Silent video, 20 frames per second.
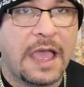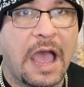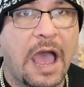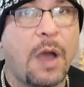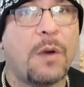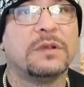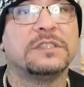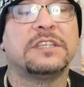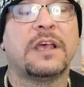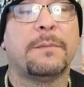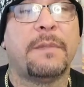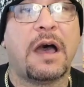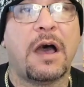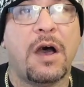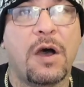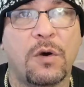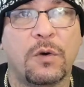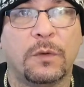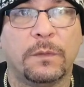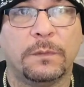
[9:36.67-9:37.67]
I was on my
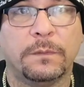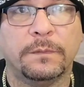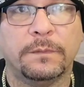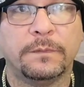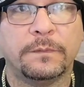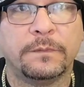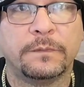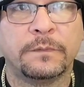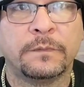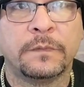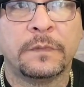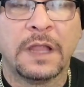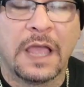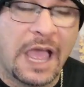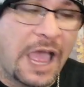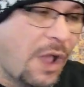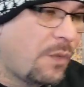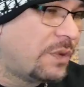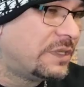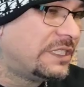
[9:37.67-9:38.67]
own.
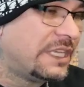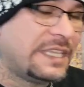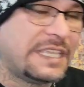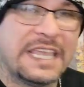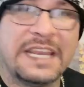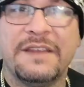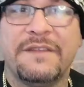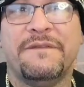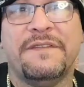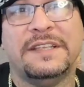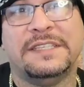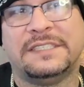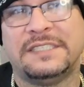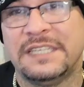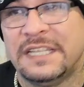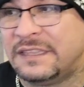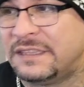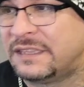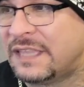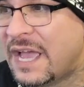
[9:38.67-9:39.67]
I wasn't getting
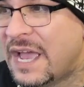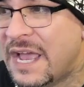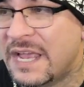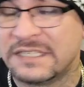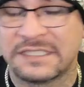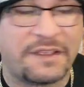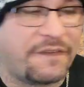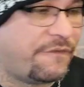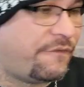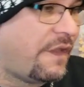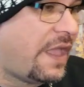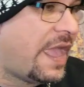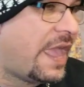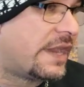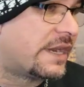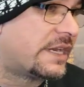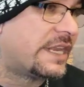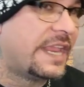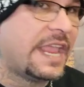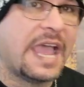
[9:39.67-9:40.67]
visitas and
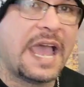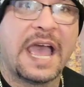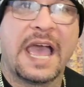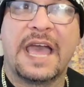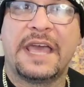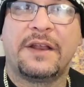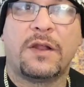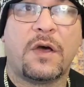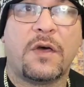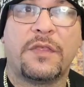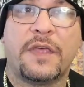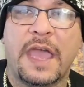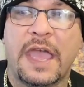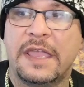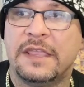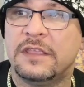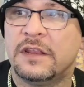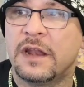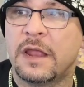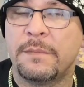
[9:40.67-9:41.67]
feria and all
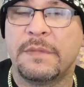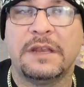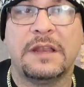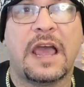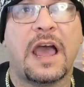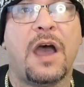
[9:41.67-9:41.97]
that. You know what I mean?